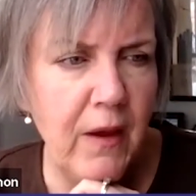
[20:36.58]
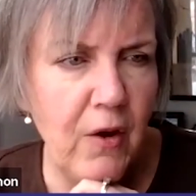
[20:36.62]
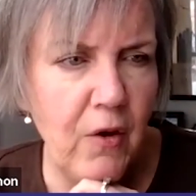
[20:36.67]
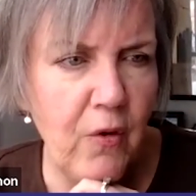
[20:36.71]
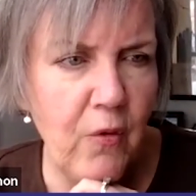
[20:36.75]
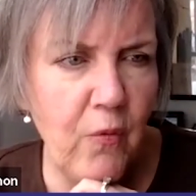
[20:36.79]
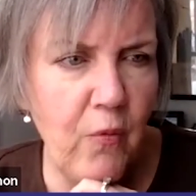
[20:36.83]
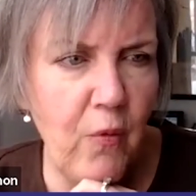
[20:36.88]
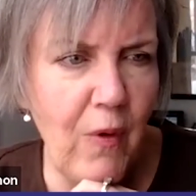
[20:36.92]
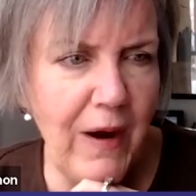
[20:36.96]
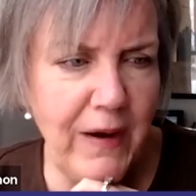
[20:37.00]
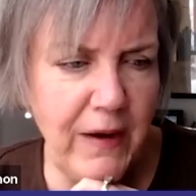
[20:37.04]

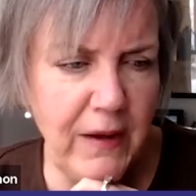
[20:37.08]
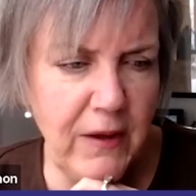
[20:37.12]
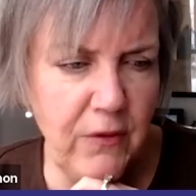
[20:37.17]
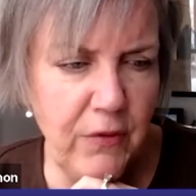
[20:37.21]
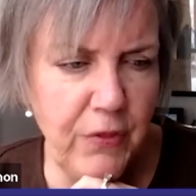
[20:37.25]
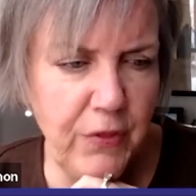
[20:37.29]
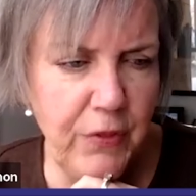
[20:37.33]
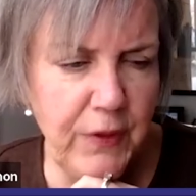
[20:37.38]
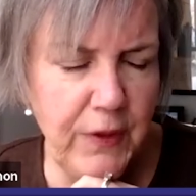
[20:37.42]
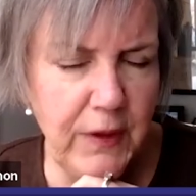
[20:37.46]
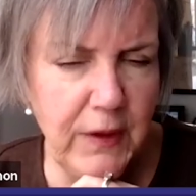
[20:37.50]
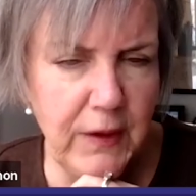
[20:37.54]
Why do you
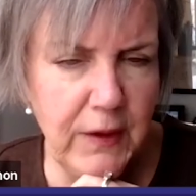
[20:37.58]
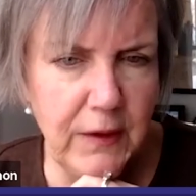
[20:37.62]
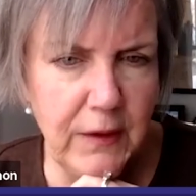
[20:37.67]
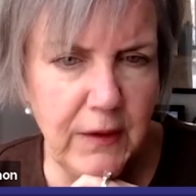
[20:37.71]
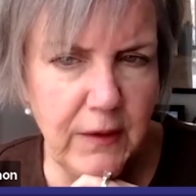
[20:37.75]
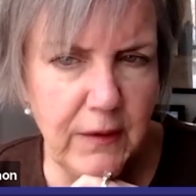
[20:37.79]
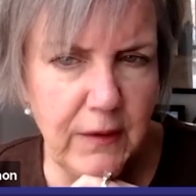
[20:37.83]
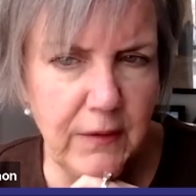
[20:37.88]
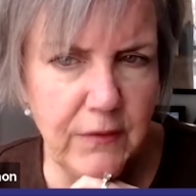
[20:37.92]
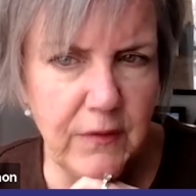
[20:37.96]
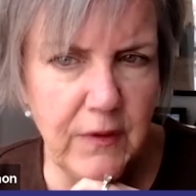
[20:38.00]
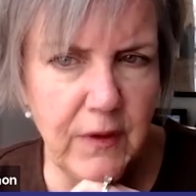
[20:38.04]
think it
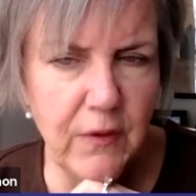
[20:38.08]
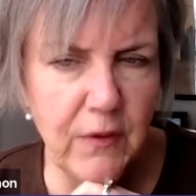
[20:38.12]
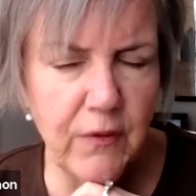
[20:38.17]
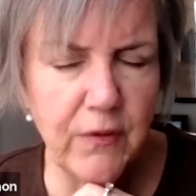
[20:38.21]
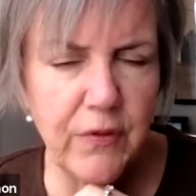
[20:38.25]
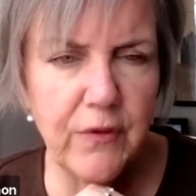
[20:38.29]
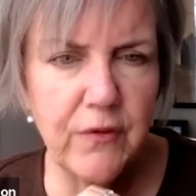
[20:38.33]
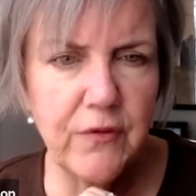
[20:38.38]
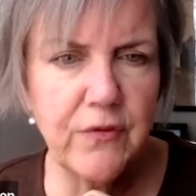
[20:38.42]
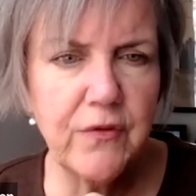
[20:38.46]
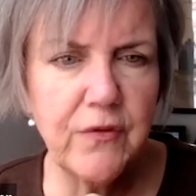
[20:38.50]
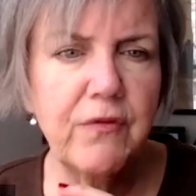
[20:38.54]
is? And
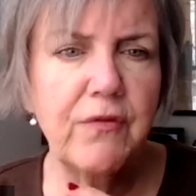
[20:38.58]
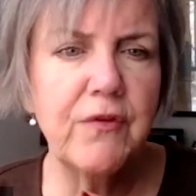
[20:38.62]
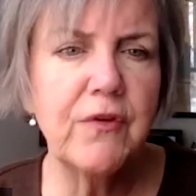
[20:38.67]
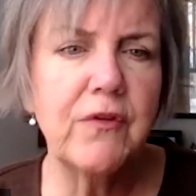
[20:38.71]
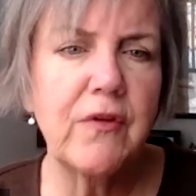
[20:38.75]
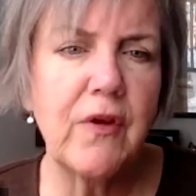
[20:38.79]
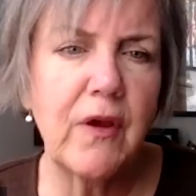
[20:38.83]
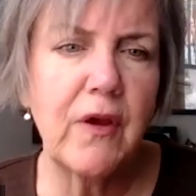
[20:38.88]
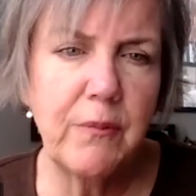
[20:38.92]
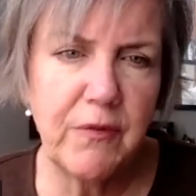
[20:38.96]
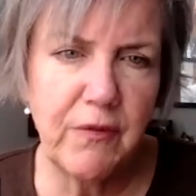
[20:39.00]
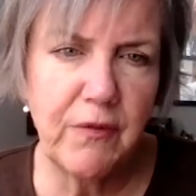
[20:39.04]
there's different
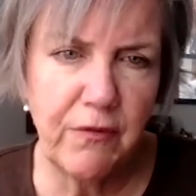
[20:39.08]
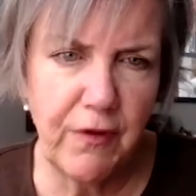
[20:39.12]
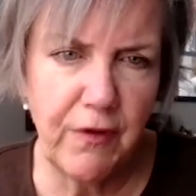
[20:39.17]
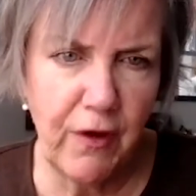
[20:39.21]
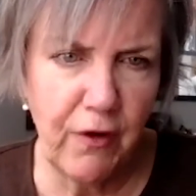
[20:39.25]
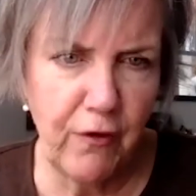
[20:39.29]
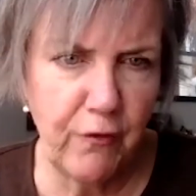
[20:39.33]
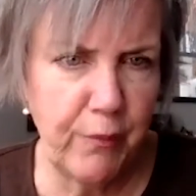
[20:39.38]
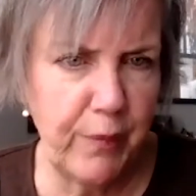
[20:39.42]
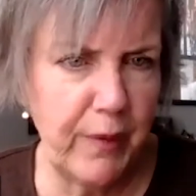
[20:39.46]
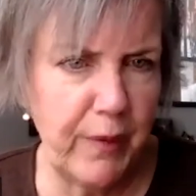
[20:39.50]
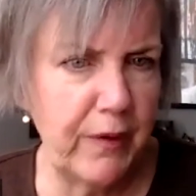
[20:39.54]
types of
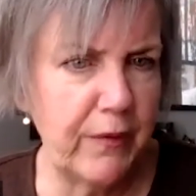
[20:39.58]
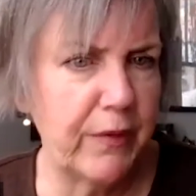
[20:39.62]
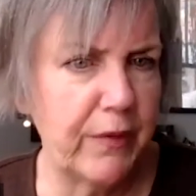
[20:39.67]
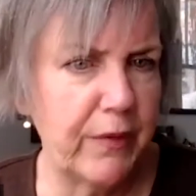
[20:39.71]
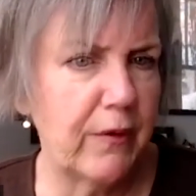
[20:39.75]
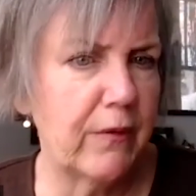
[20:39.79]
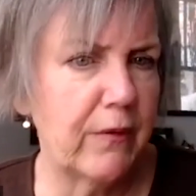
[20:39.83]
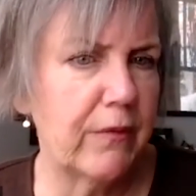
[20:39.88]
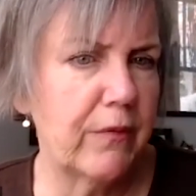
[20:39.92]
help out there.